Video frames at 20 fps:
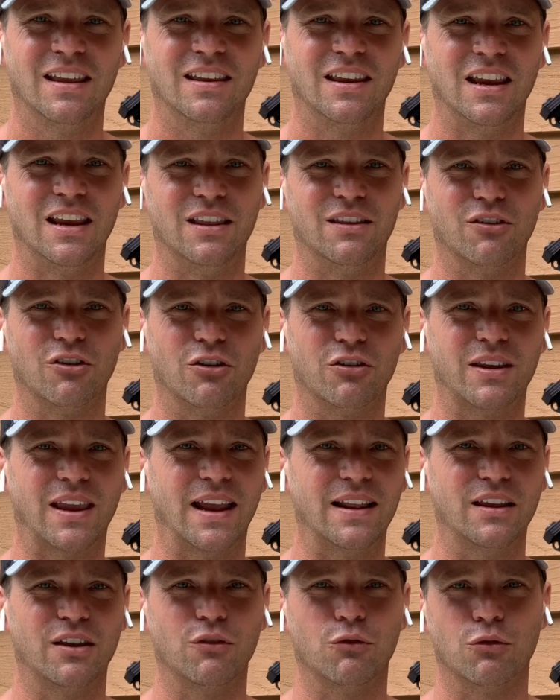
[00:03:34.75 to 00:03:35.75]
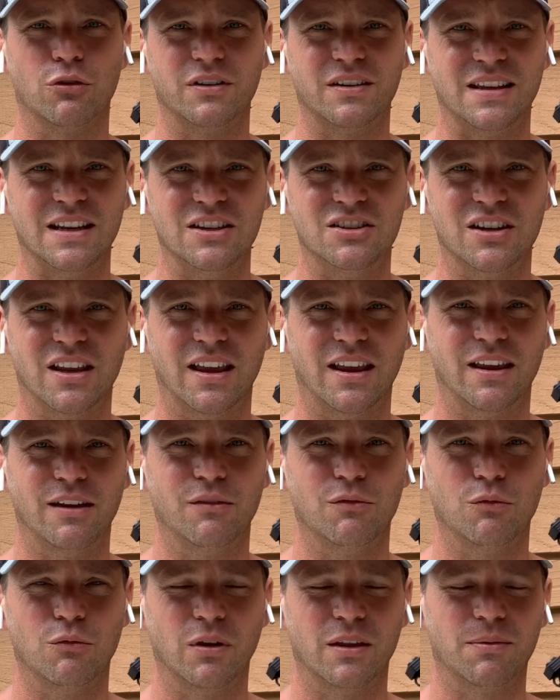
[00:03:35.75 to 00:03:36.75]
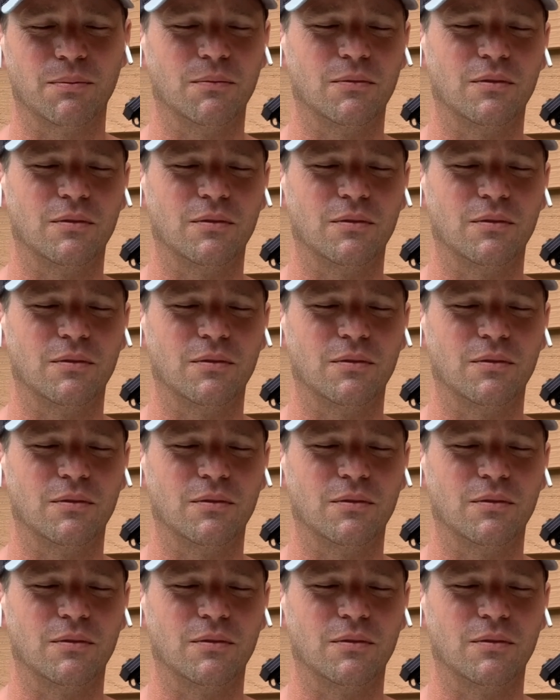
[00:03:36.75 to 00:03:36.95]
either Kaylee or TJ with